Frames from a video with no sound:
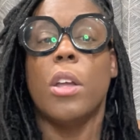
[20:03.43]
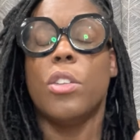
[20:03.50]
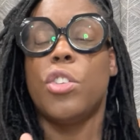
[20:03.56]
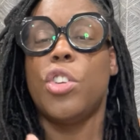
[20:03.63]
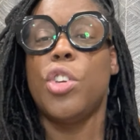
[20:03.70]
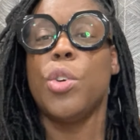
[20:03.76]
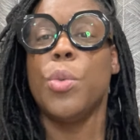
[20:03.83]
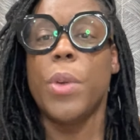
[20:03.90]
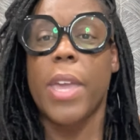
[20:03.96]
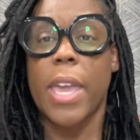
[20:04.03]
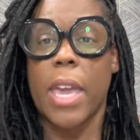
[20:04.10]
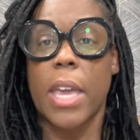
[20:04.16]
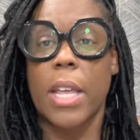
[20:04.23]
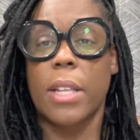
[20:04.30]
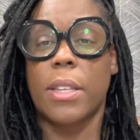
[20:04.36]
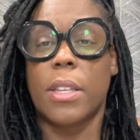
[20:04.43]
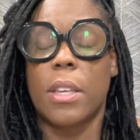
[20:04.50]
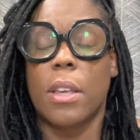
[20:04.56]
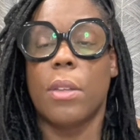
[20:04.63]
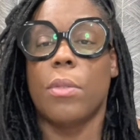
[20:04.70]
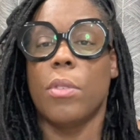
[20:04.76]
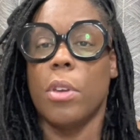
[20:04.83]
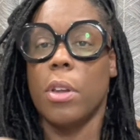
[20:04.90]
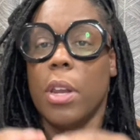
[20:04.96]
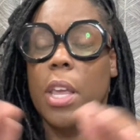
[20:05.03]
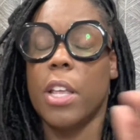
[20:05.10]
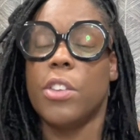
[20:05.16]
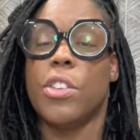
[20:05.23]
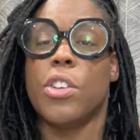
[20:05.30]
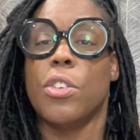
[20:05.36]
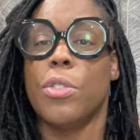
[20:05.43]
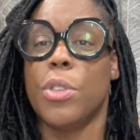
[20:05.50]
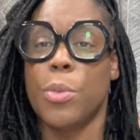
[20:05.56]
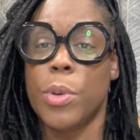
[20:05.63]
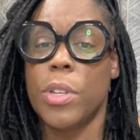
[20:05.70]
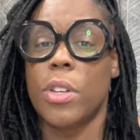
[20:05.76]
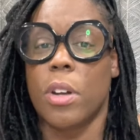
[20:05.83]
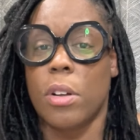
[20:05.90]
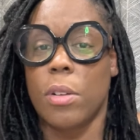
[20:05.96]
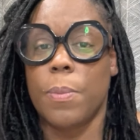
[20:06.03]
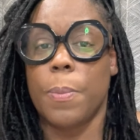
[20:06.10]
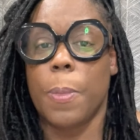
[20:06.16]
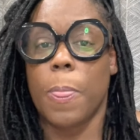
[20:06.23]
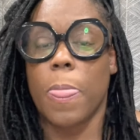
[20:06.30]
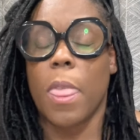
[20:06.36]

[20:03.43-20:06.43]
to get, you're going to insert the result,